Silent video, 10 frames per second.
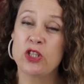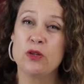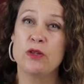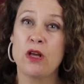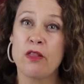to
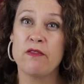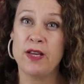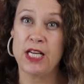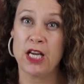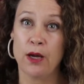do another
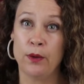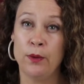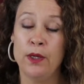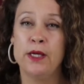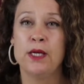
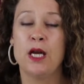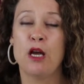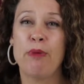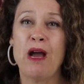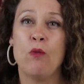video
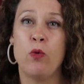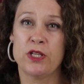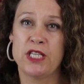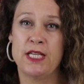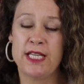about
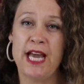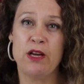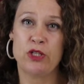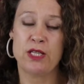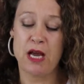what's
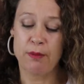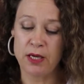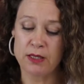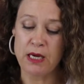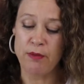entailed in that,
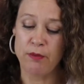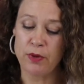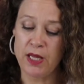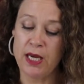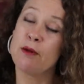because I'm
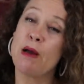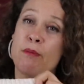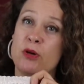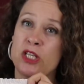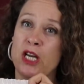thinking
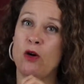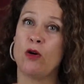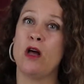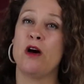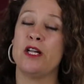about putting it
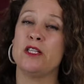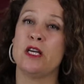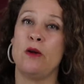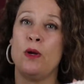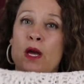online.
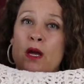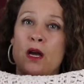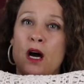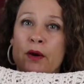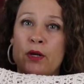So
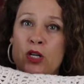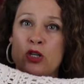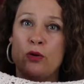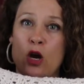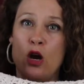I'm going to
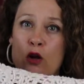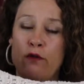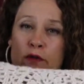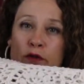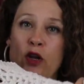do an
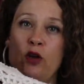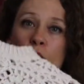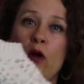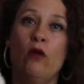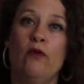
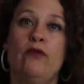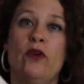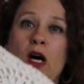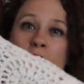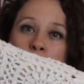overview of
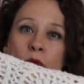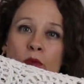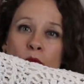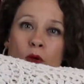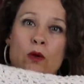
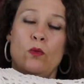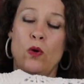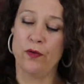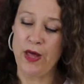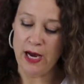
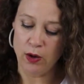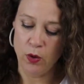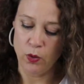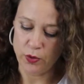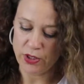what that
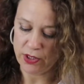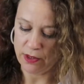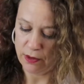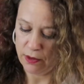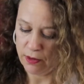course